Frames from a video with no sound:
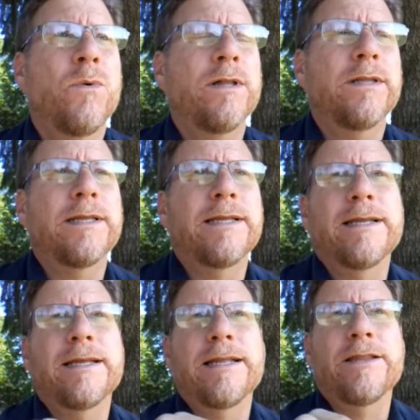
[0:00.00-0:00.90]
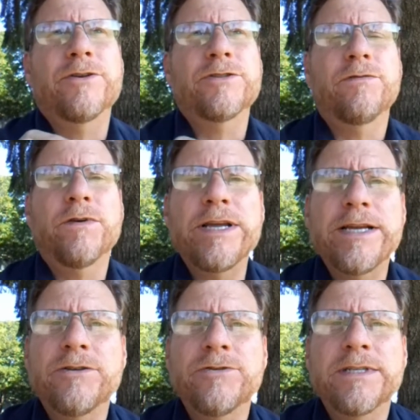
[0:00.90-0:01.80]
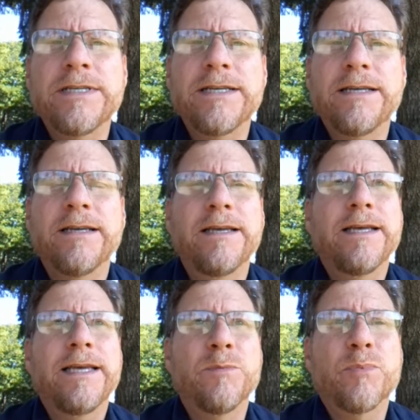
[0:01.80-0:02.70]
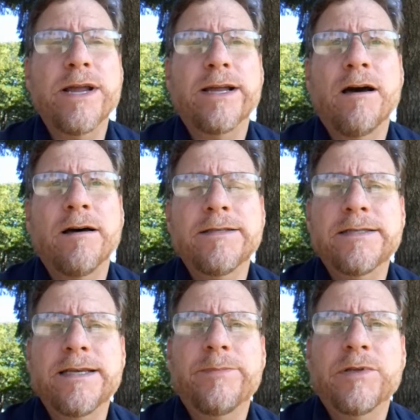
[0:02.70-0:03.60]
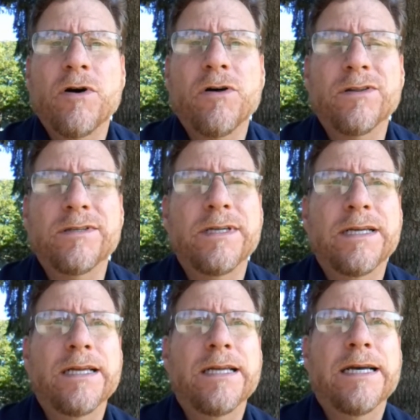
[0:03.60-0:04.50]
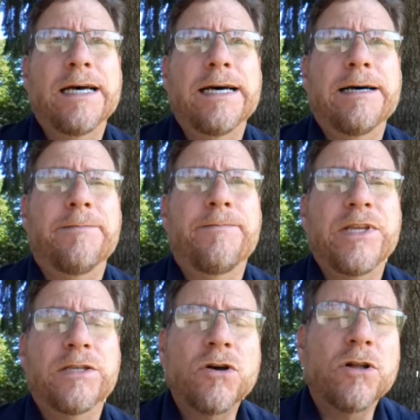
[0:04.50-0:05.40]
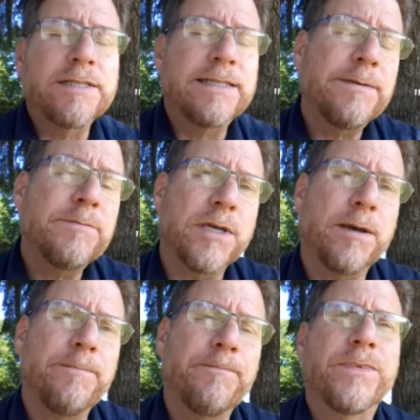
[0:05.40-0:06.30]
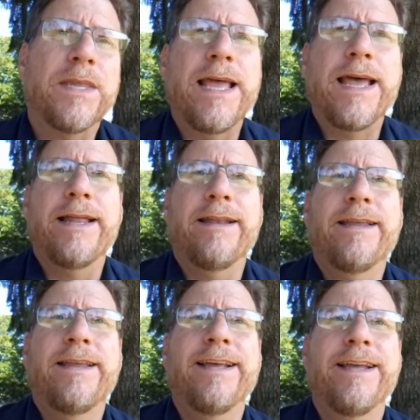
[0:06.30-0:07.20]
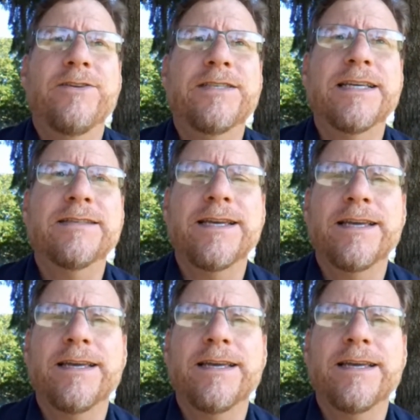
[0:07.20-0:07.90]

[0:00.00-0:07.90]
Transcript: Well, there's a very interesting Hebraic concept called tzimtzum, and I know it sounds